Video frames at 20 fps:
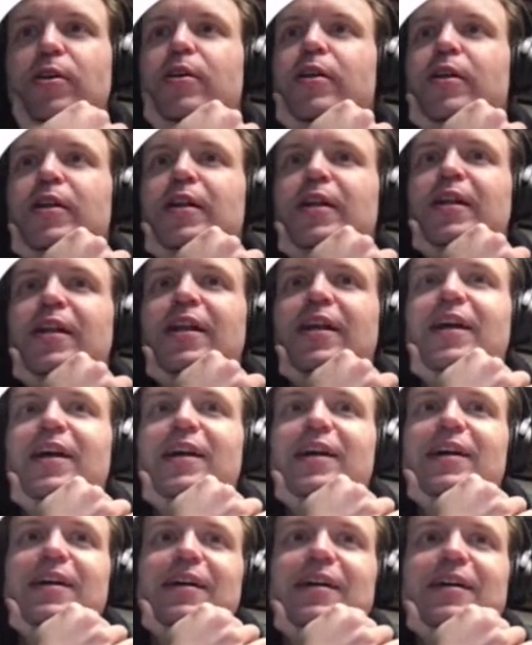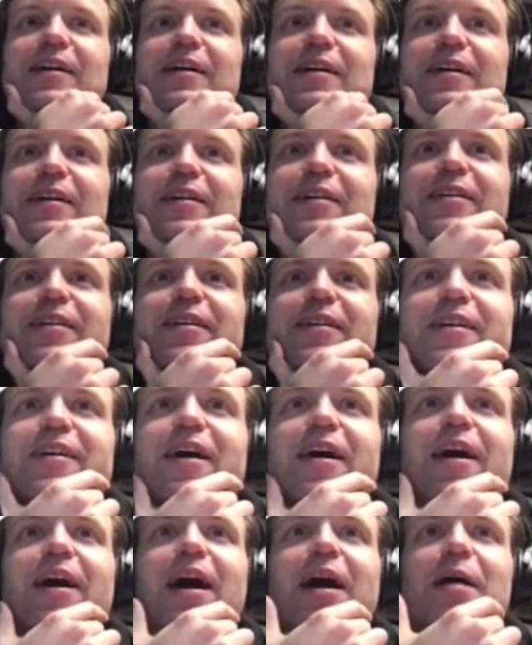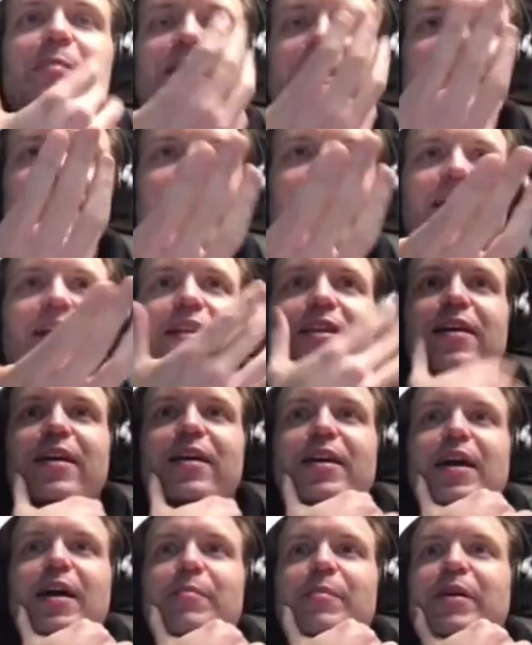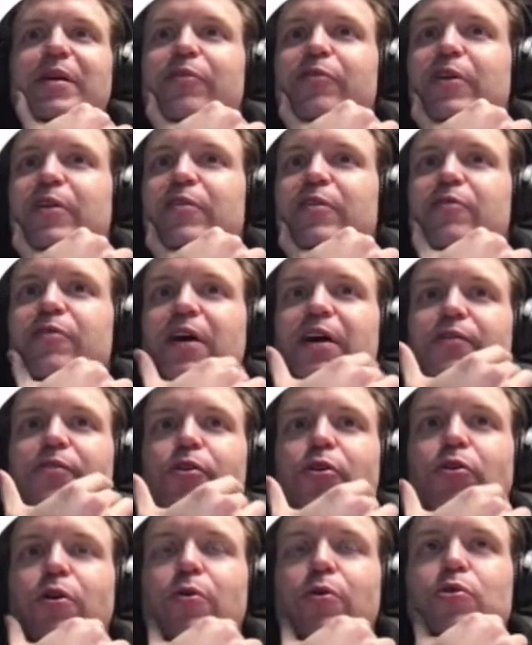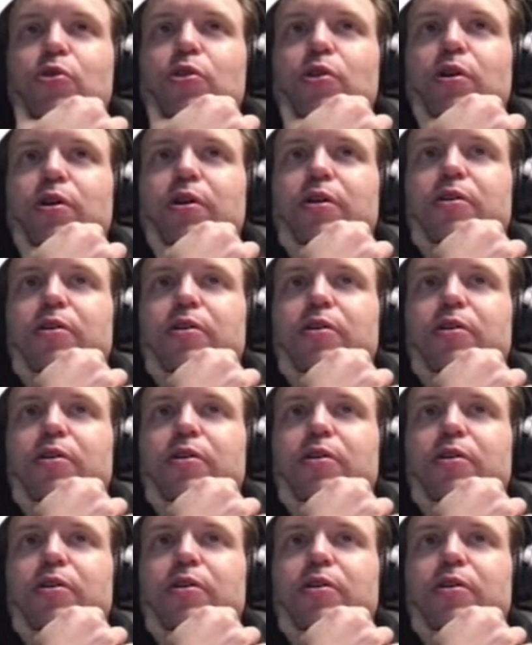55 euros